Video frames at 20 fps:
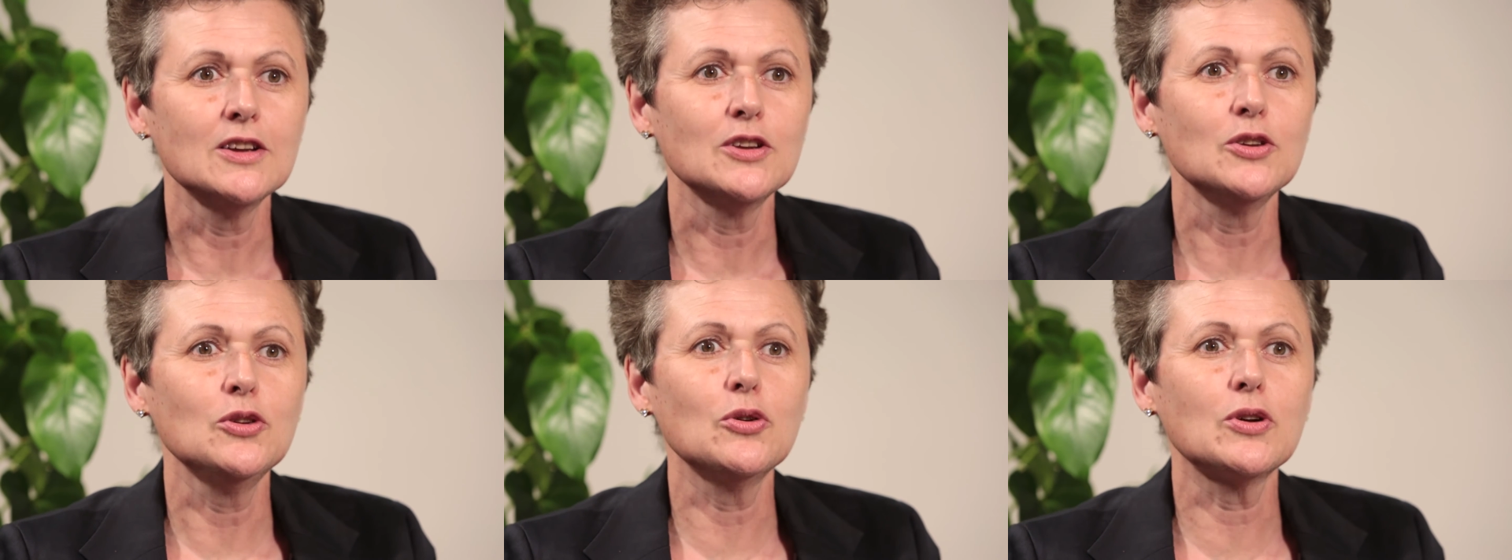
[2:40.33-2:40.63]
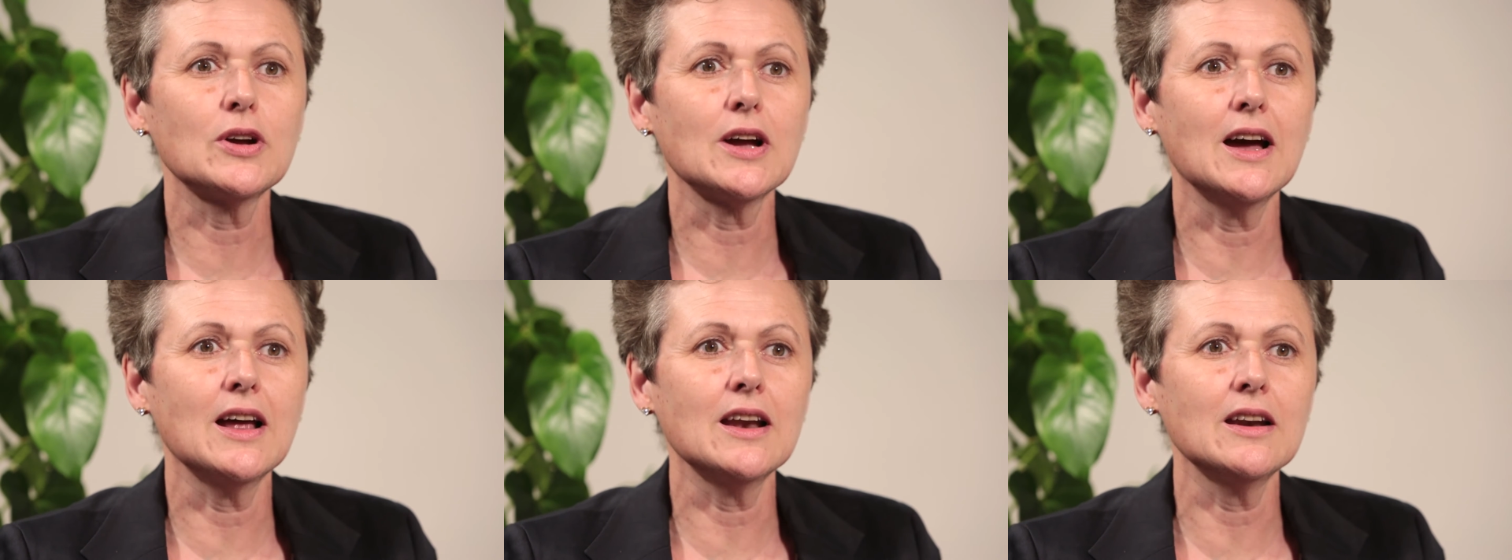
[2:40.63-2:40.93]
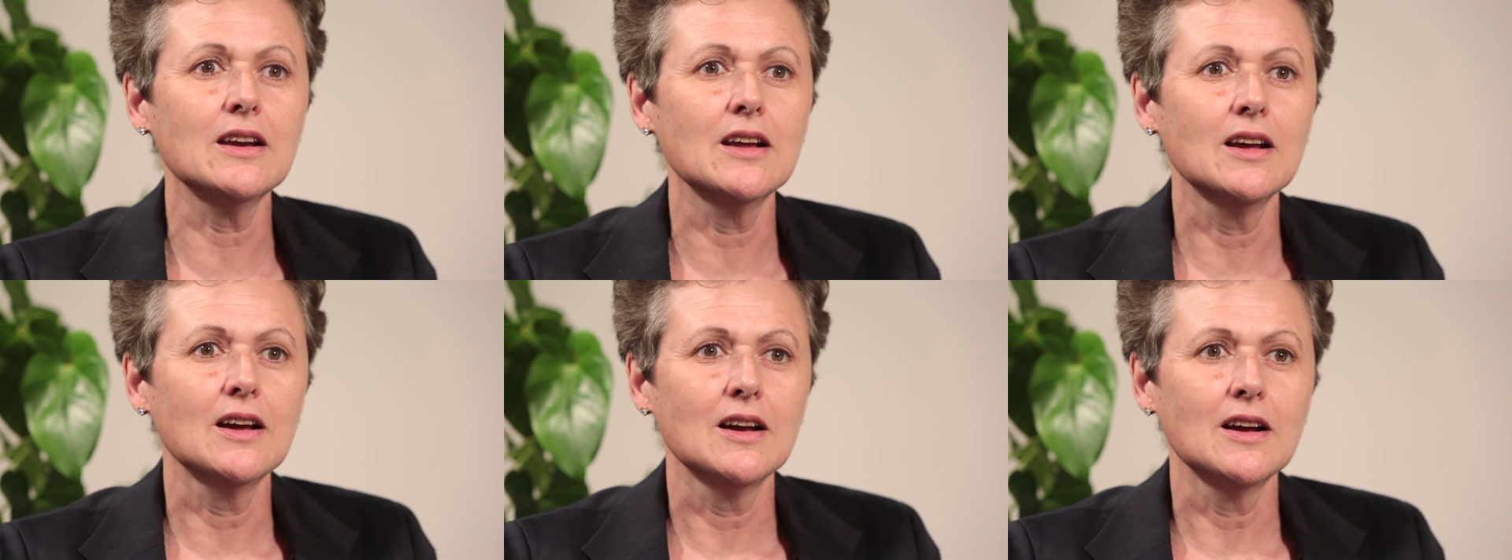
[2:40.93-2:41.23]
you
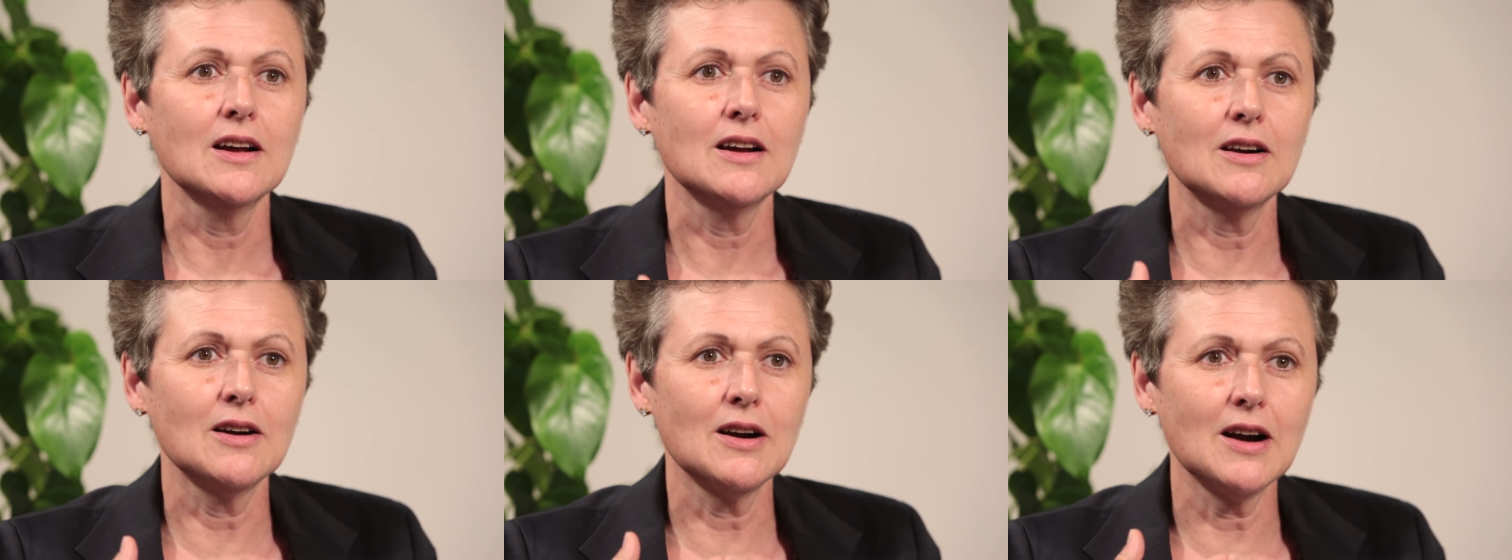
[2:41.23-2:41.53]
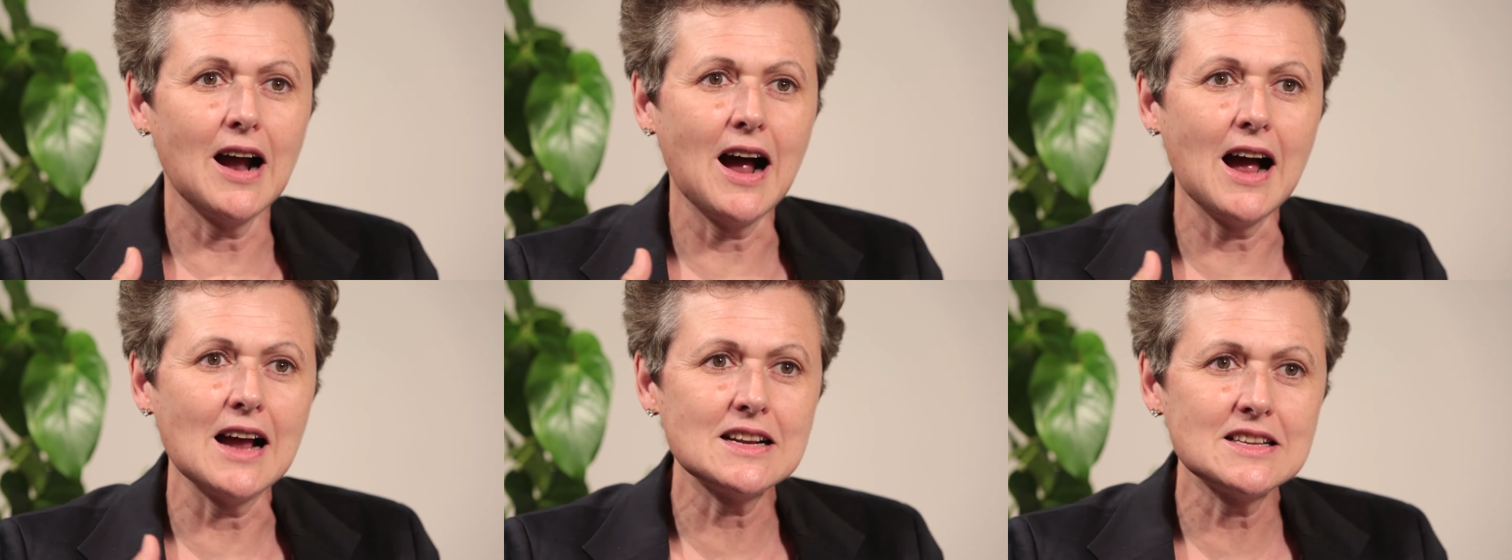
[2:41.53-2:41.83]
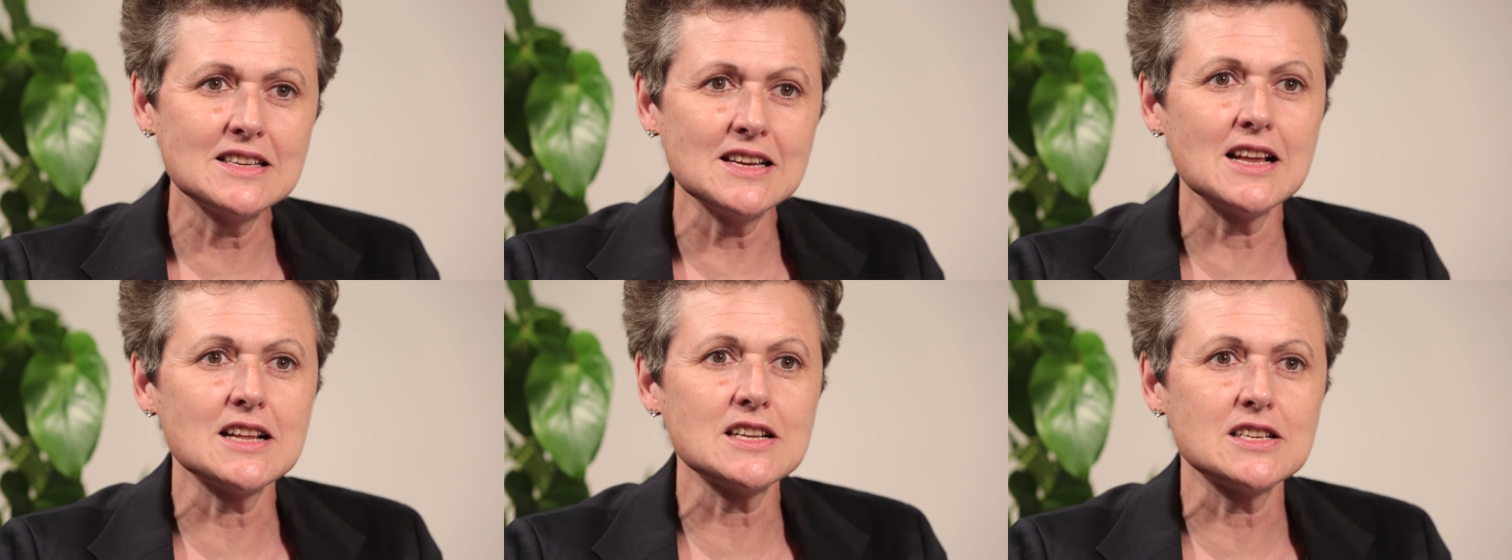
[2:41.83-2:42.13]
can
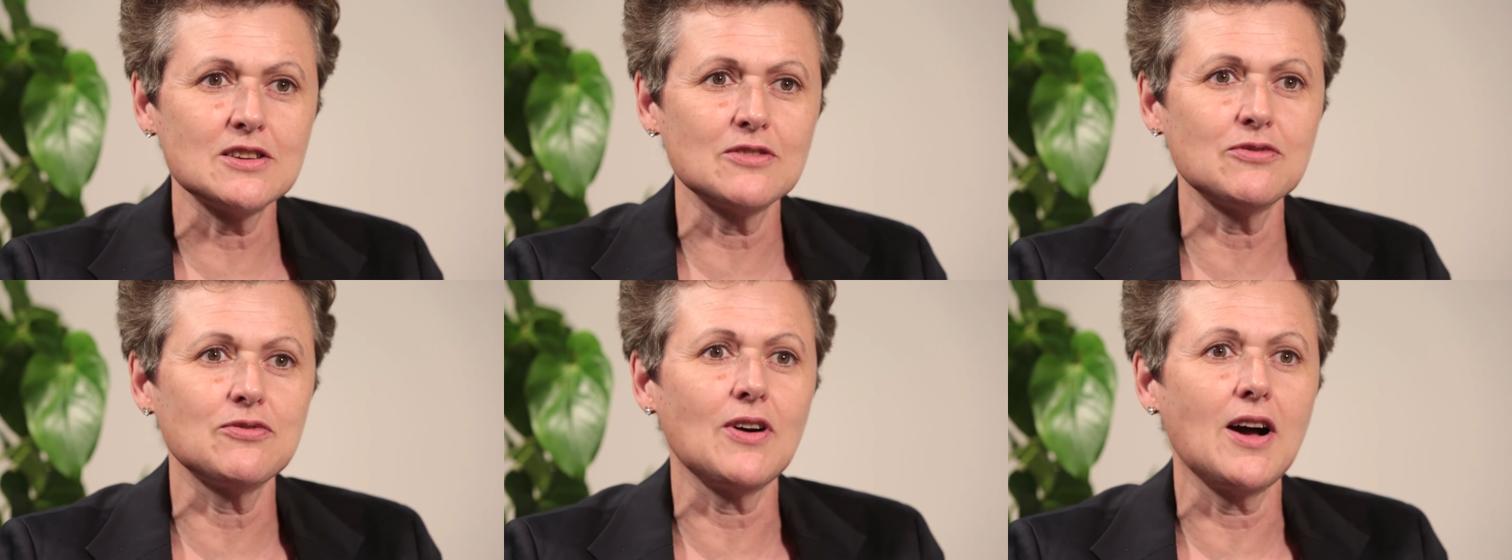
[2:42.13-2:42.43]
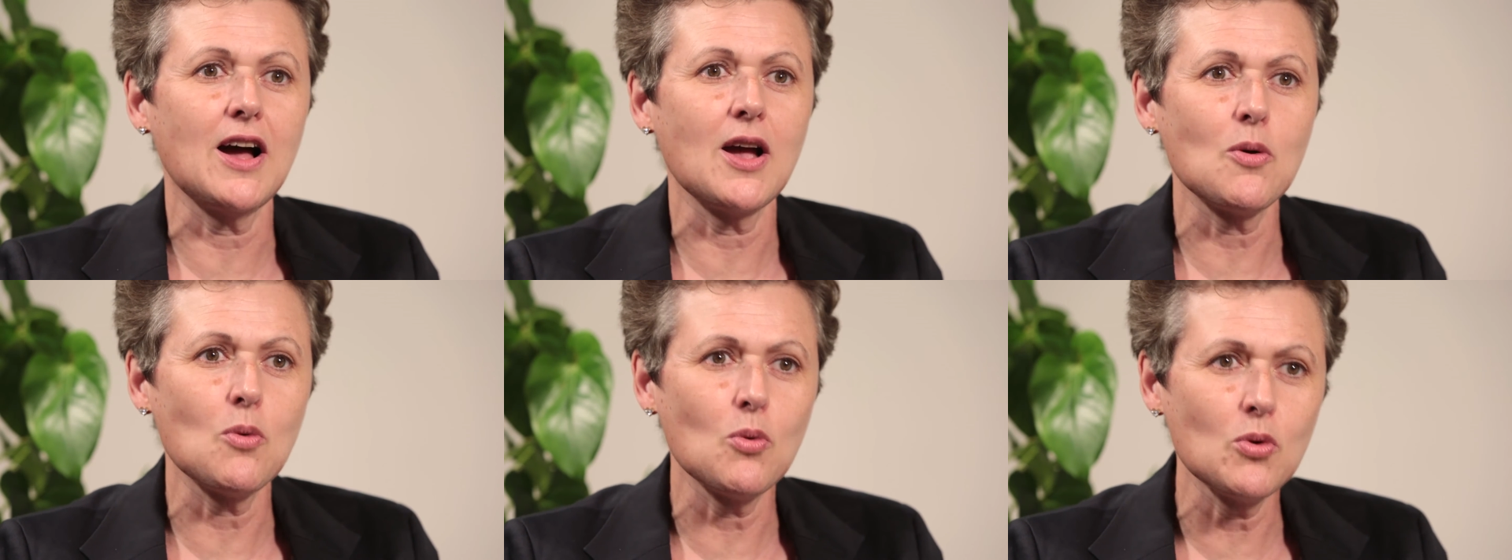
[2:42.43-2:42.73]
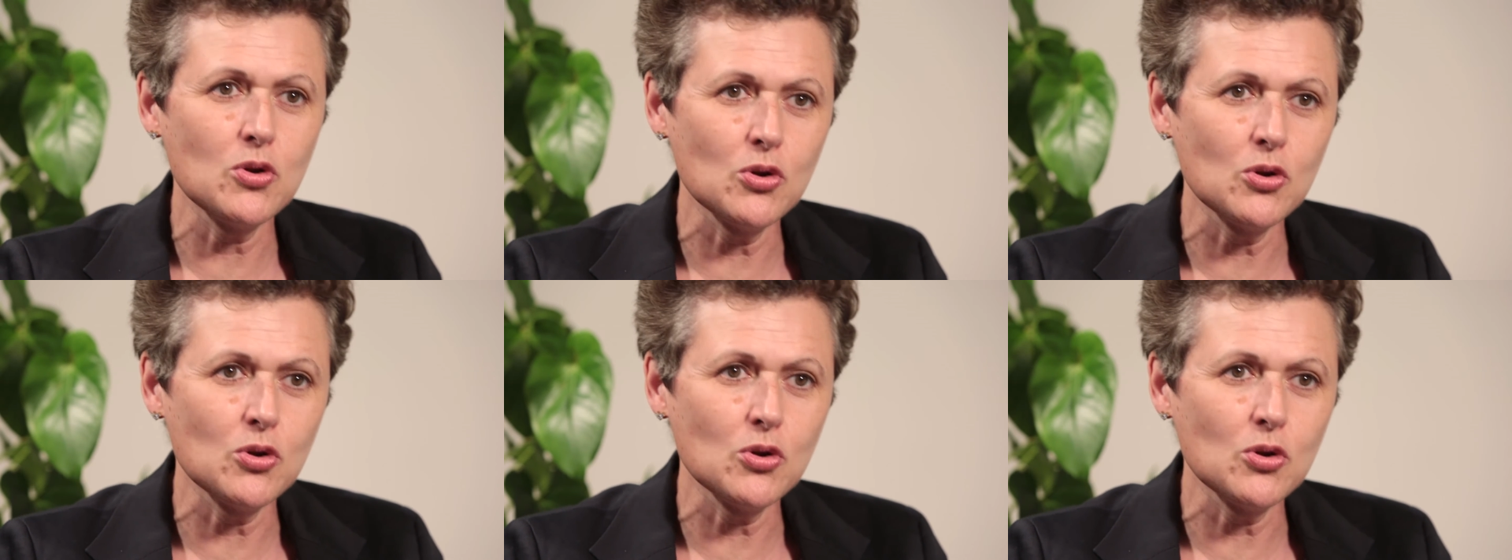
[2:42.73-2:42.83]
identify,